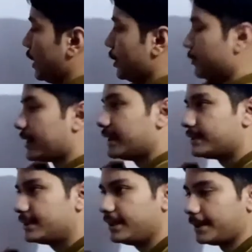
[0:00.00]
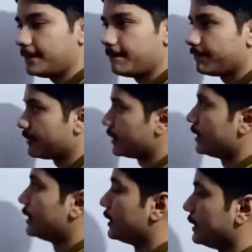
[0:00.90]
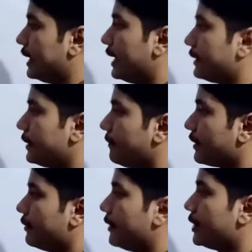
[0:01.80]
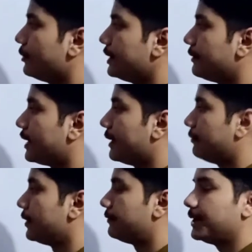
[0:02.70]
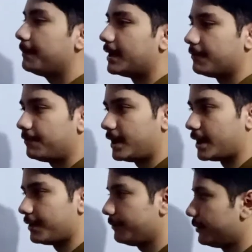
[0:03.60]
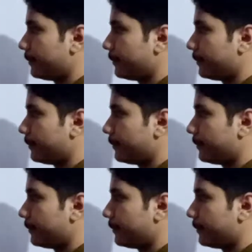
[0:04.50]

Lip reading: you can see that when you divide 50 by 5,